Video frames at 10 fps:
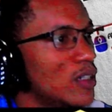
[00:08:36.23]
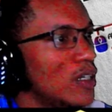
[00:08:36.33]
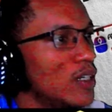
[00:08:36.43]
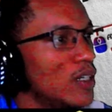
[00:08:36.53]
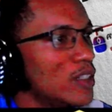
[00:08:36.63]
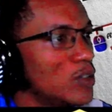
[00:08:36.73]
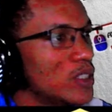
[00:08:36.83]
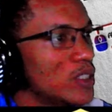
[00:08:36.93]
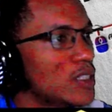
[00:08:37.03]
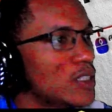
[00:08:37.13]
This was the
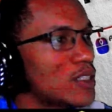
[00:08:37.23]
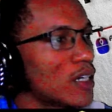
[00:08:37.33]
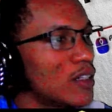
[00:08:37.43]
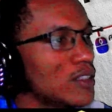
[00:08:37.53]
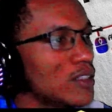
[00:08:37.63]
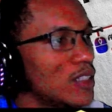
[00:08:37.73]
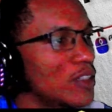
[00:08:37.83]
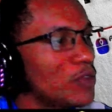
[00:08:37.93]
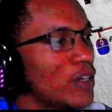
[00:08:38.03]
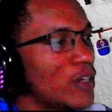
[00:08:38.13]
second set of
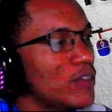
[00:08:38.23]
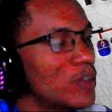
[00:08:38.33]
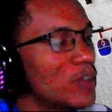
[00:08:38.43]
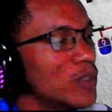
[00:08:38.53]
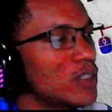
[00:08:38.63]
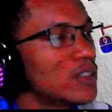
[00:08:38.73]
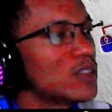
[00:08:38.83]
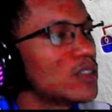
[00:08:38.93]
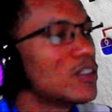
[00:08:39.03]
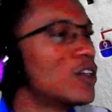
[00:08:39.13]
5 numbers.
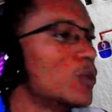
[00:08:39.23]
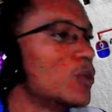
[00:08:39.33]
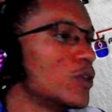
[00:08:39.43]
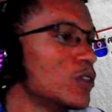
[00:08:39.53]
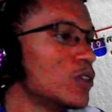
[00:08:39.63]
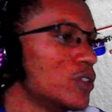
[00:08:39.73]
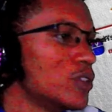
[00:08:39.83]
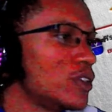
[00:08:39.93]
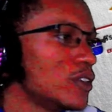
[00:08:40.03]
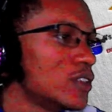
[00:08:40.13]
Now we're going to do the
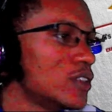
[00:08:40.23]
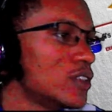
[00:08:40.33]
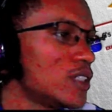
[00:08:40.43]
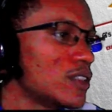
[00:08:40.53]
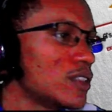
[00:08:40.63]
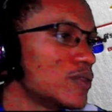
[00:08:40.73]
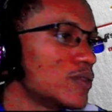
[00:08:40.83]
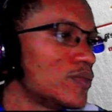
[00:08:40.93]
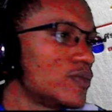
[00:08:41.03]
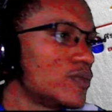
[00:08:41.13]
third set.
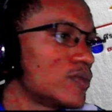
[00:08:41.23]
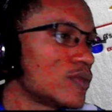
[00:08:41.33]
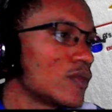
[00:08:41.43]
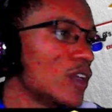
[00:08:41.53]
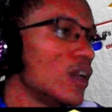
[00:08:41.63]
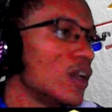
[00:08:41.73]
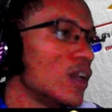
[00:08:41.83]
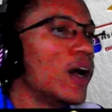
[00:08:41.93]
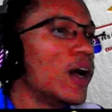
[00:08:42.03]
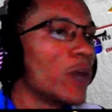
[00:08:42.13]
And
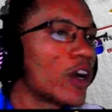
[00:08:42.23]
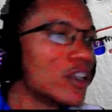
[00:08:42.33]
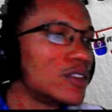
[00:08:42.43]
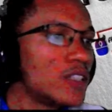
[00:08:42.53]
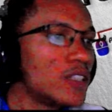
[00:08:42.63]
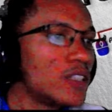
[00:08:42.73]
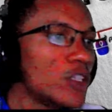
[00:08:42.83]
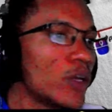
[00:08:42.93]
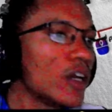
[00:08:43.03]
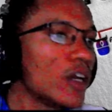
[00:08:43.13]
we're continuing
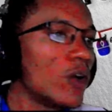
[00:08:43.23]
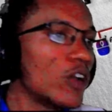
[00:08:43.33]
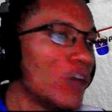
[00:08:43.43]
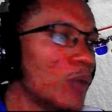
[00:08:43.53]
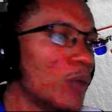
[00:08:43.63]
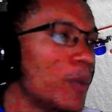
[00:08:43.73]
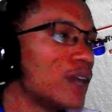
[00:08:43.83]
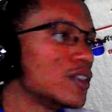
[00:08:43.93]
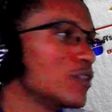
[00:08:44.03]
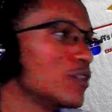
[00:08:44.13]
our number
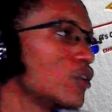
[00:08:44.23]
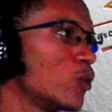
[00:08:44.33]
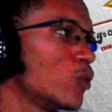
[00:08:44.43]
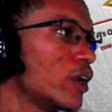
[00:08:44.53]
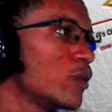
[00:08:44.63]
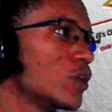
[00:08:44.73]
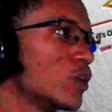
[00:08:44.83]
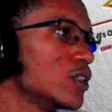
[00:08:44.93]
pattern from where it was.